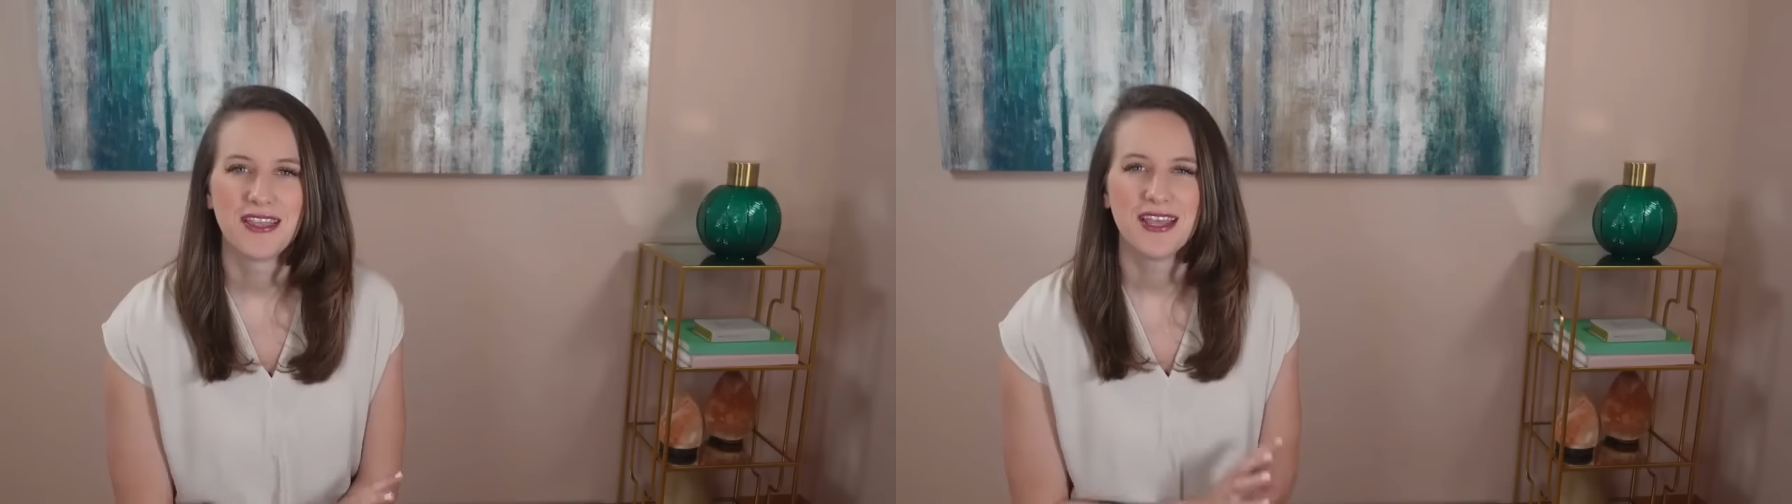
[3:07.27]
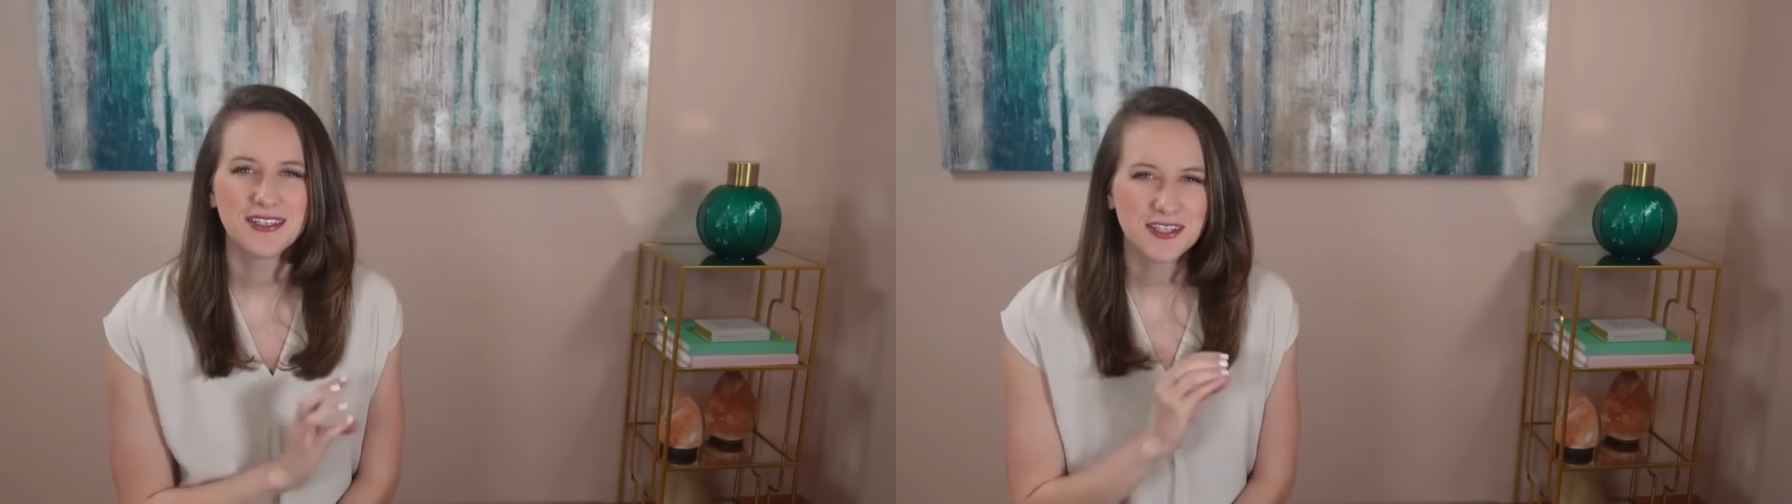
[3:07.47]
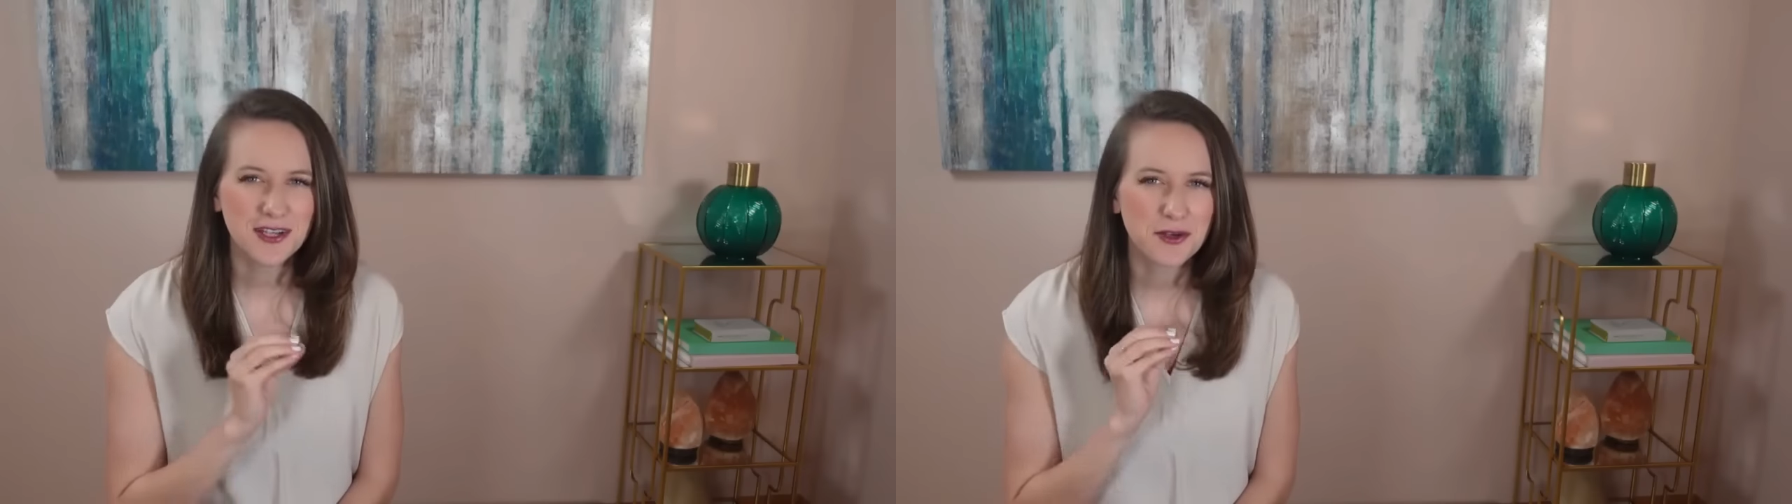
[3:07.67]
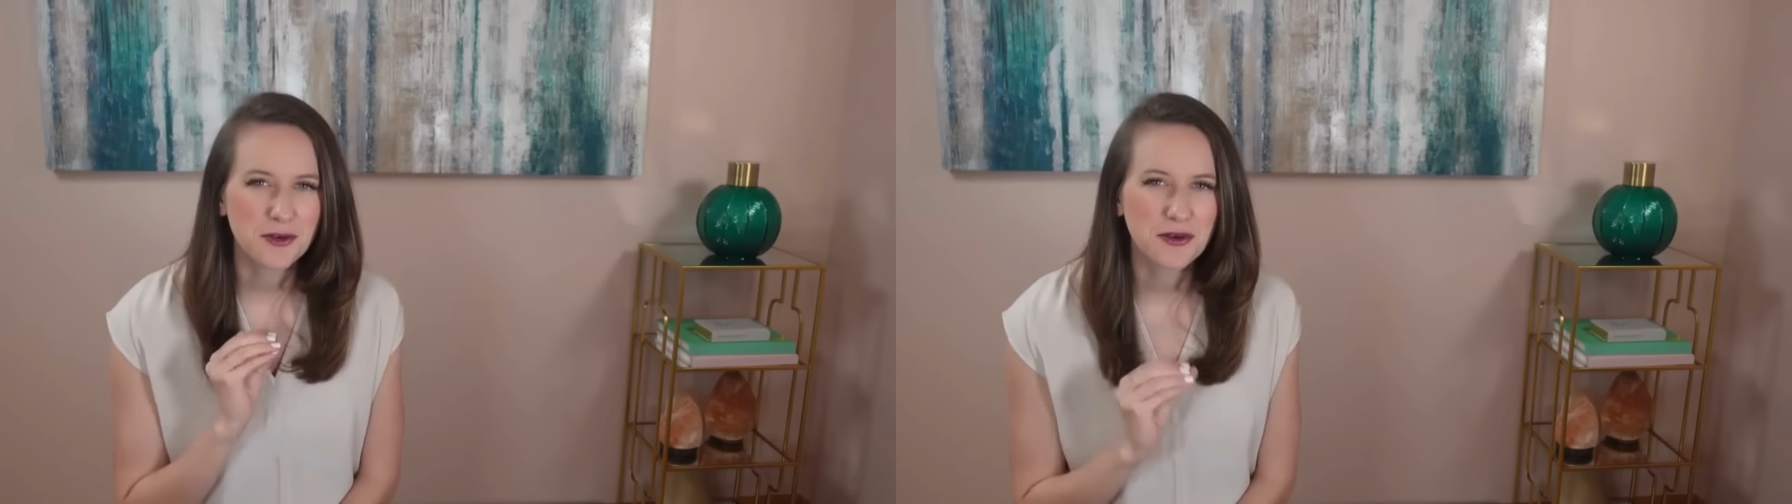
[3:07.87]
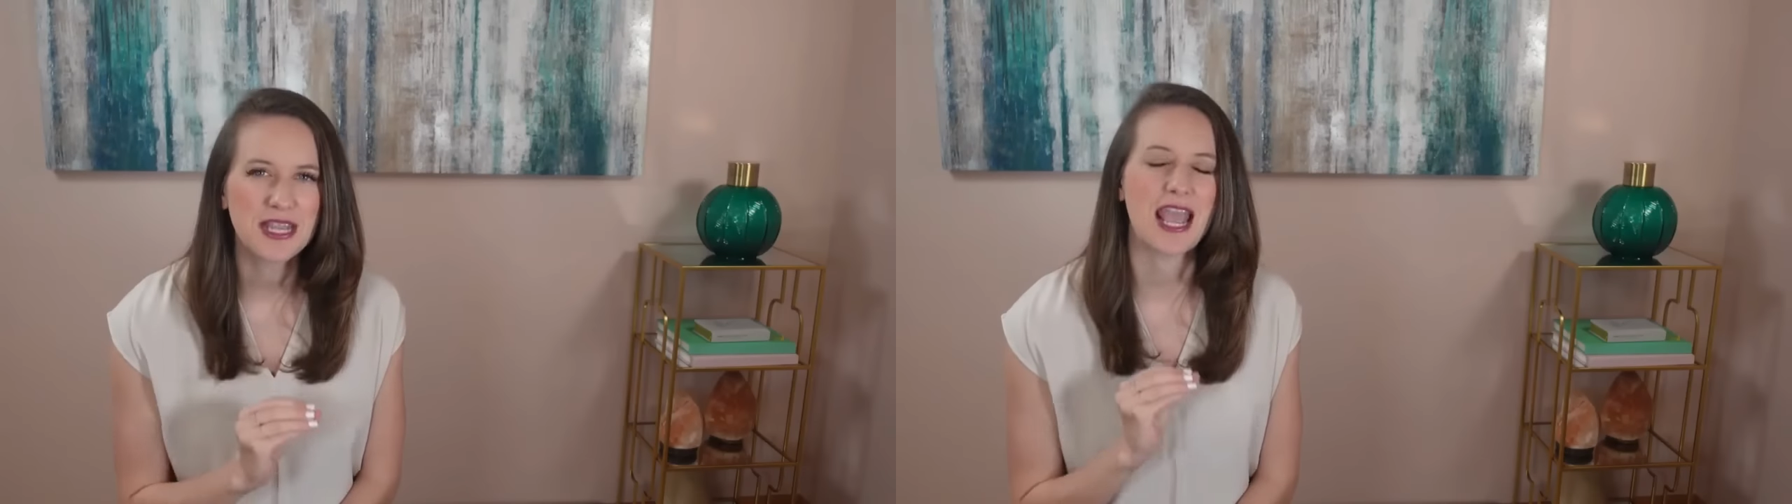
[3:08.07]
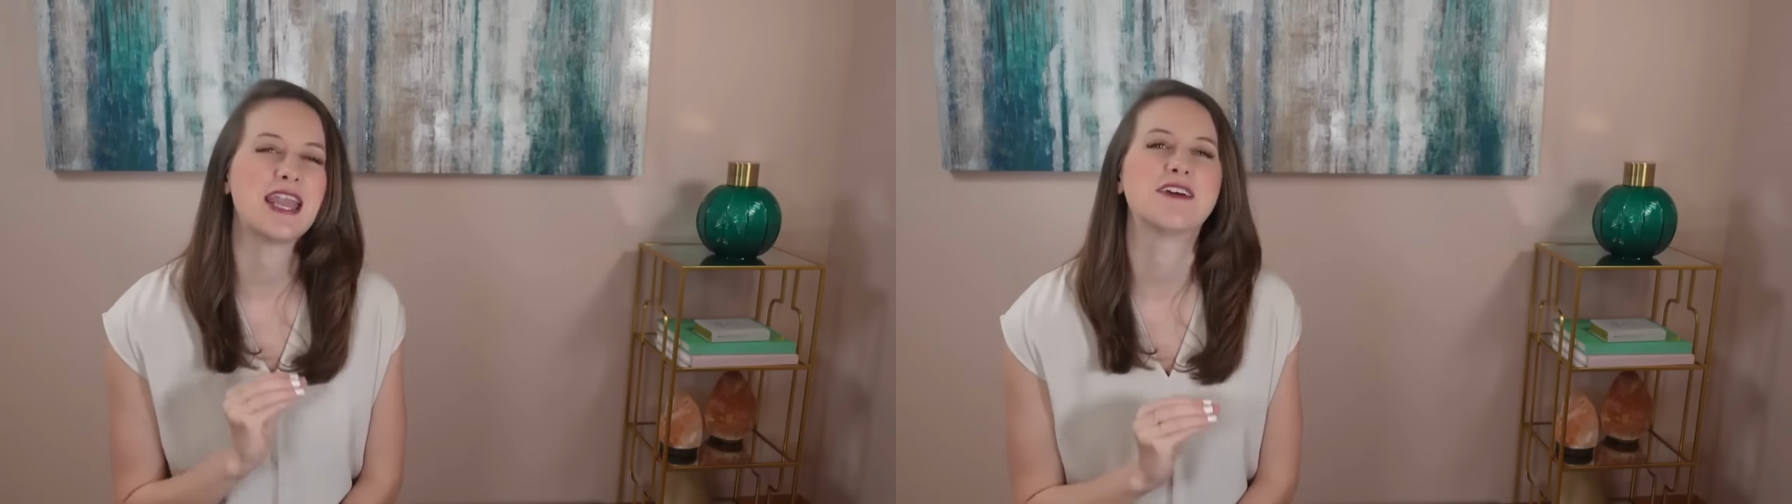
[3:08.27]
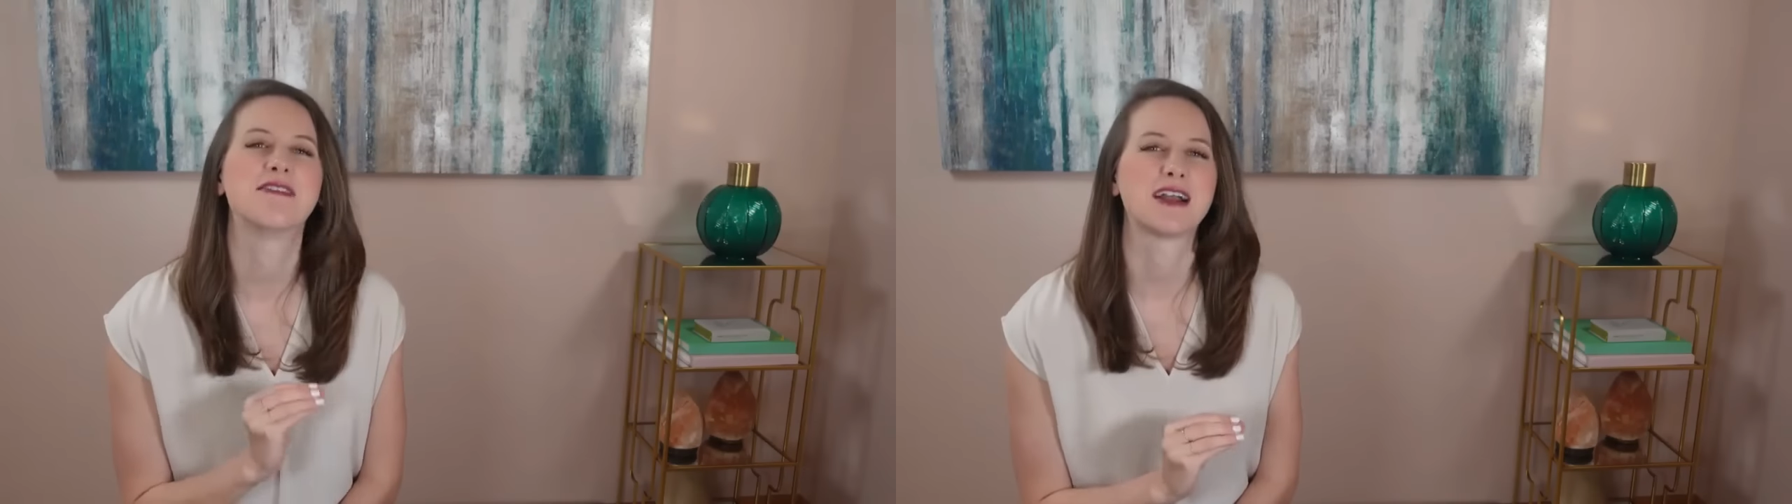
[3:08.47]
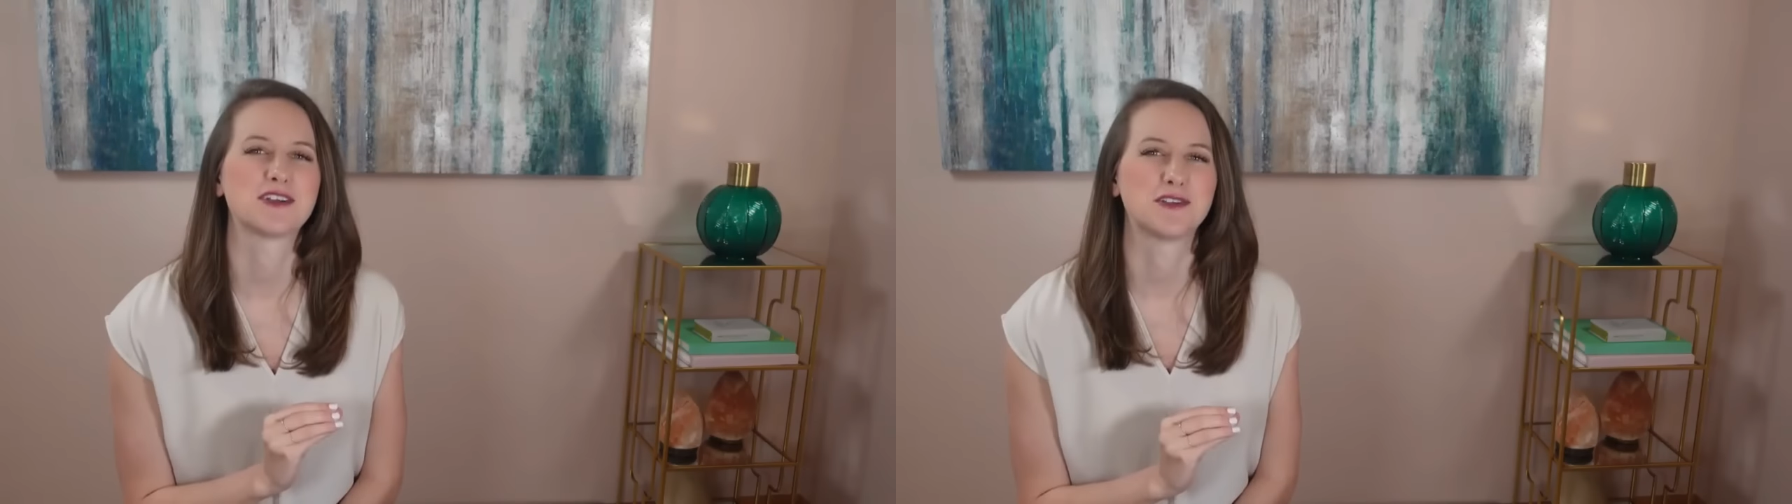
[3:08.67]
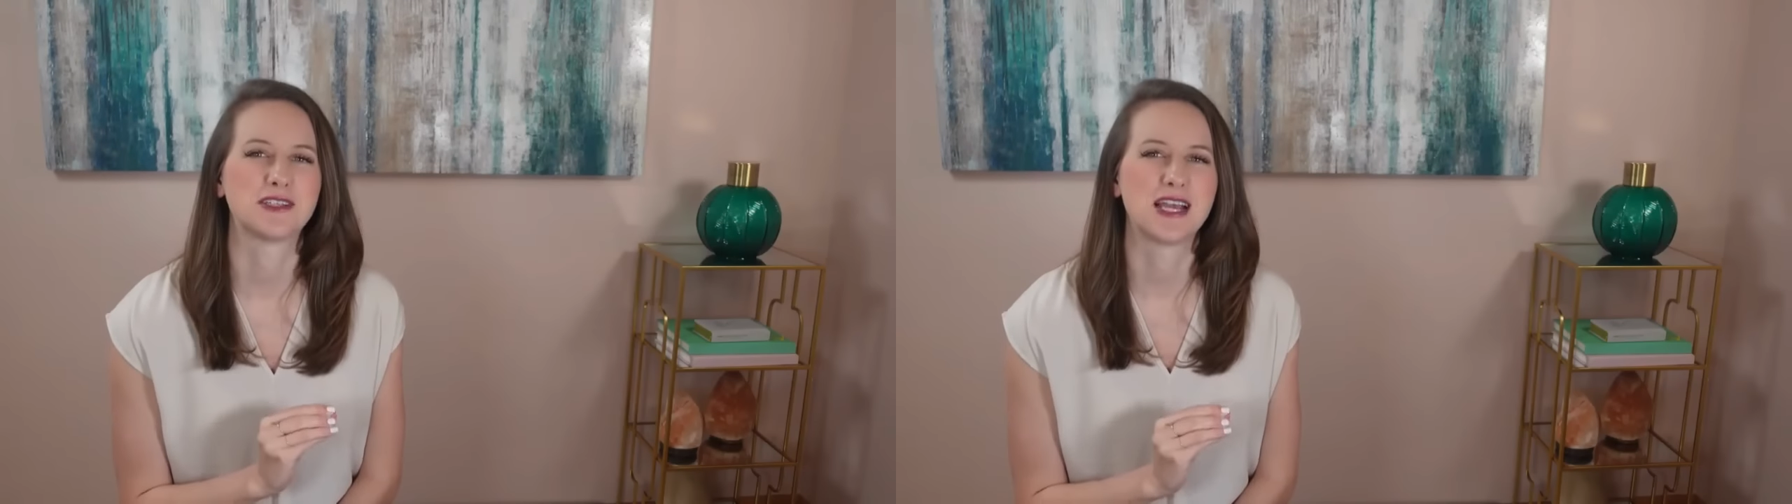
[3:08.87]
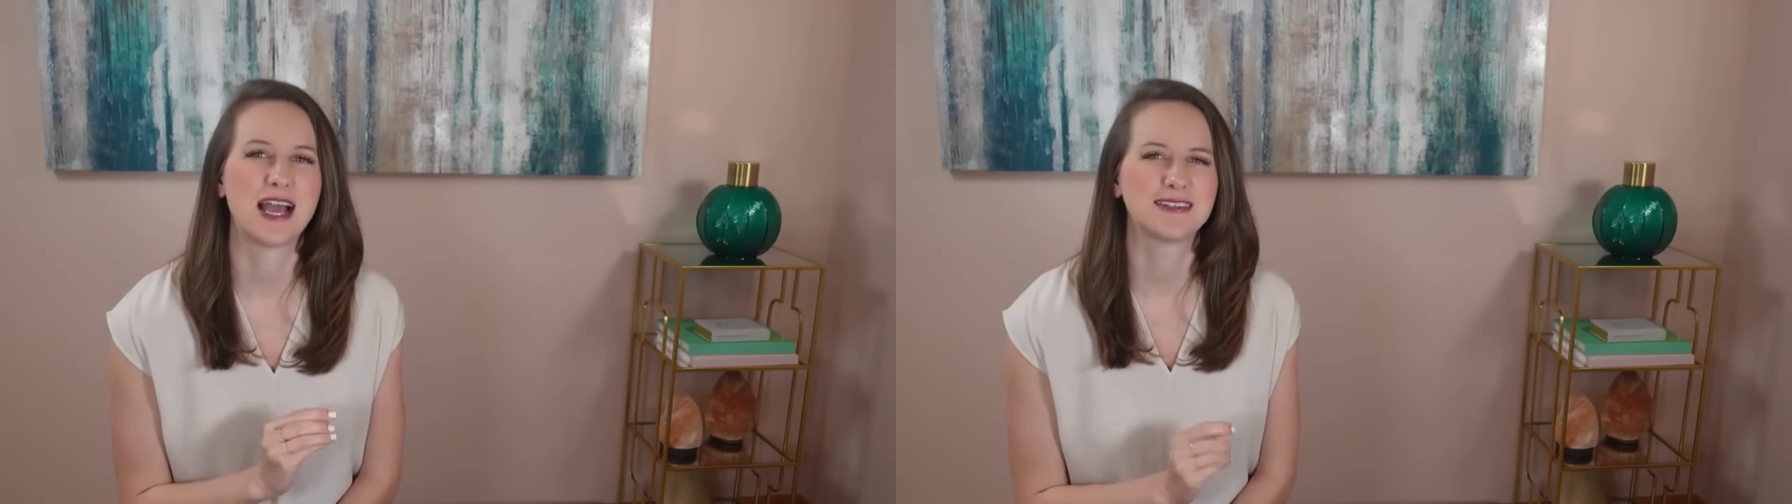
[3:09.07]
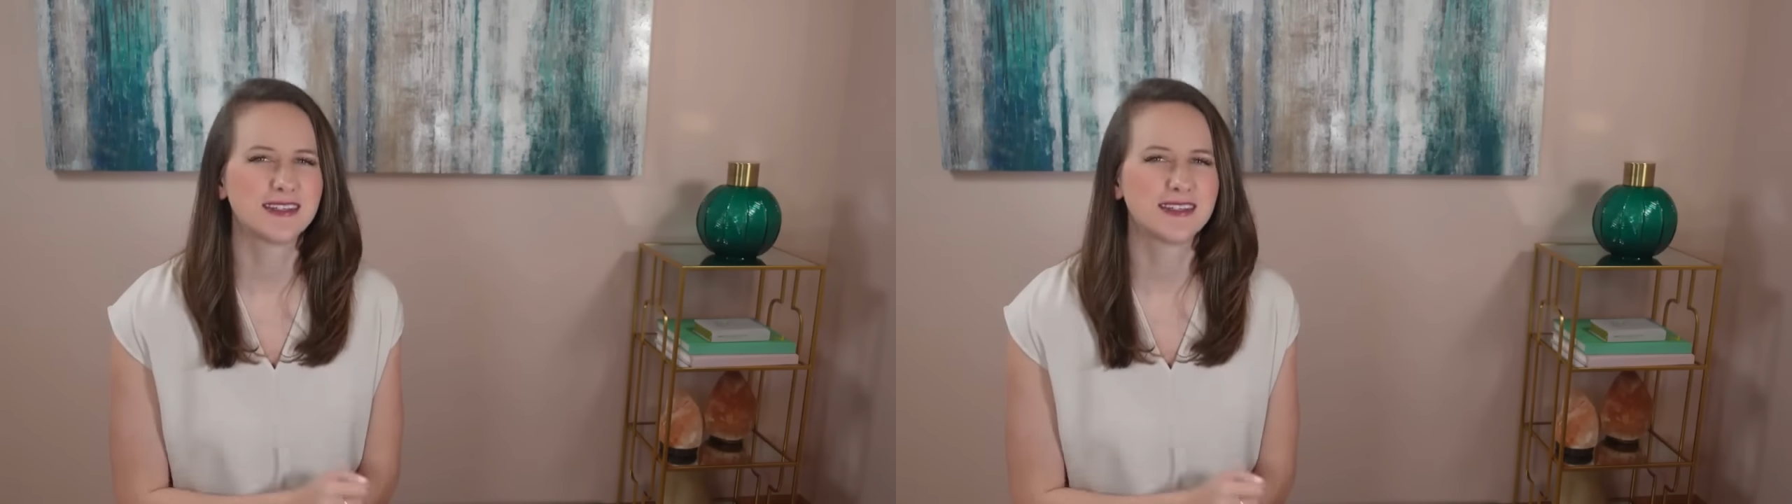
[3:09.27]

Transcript: This is a creative exercise.